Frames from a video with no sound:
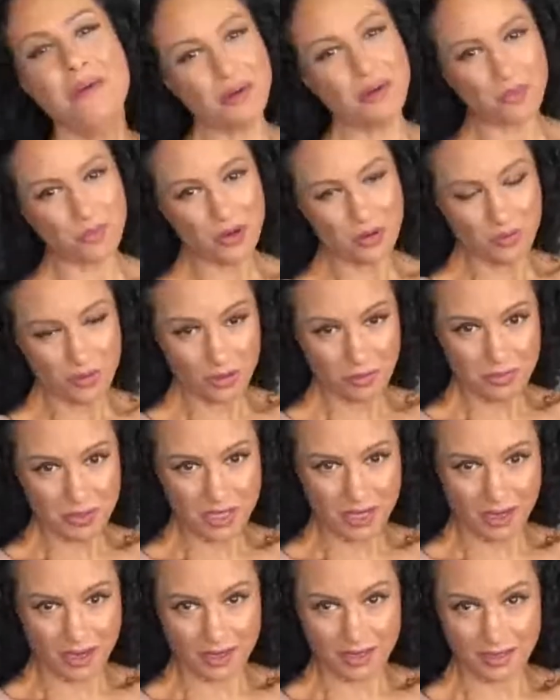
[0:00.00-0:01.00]
But we will
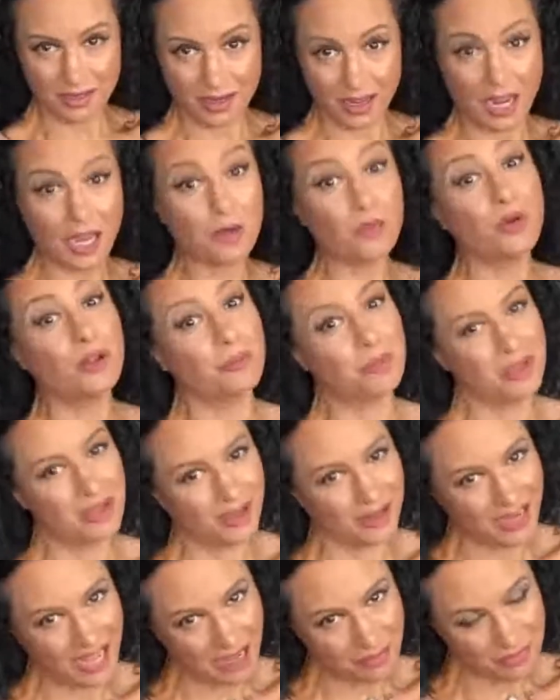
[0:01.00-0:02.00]
be on, I will be
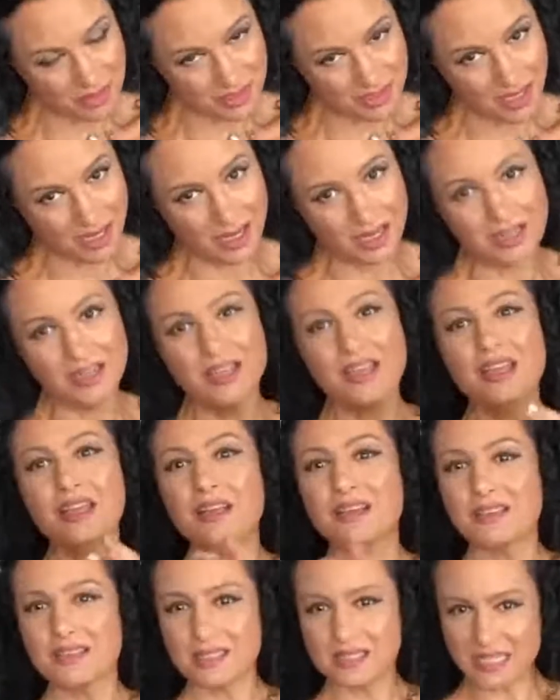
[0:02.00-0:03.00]
on Amazon.
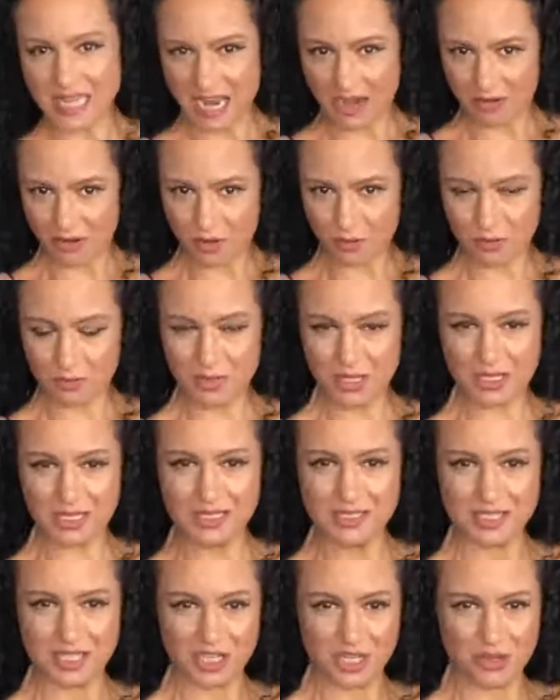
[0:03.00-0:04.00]
Sarah will be
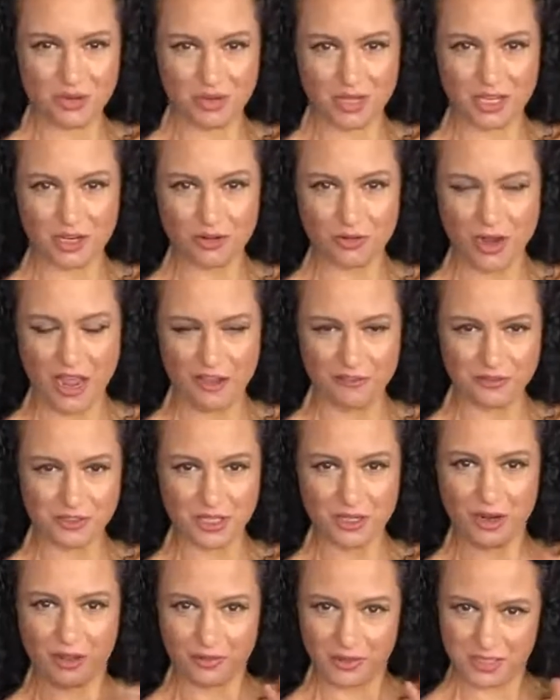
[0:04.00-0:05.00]
continuing
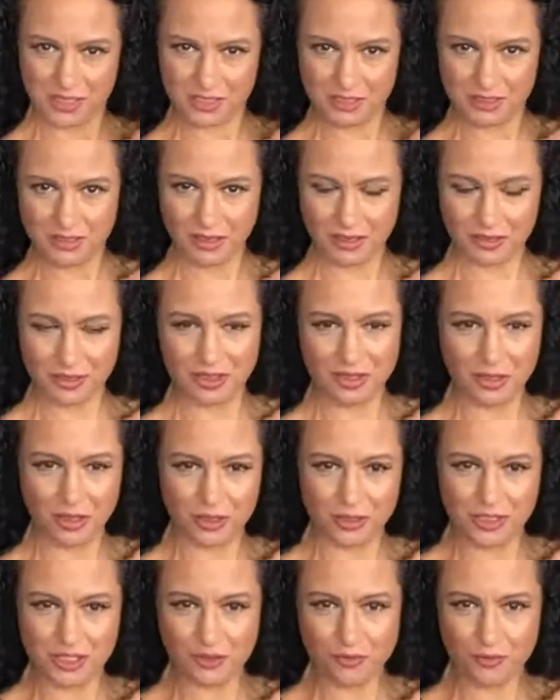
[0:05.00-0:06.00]
Crafted on this,
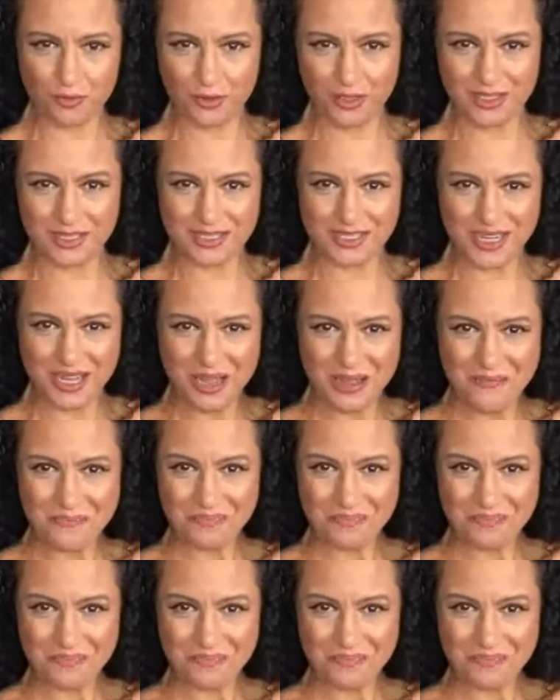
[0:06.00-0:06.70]
her different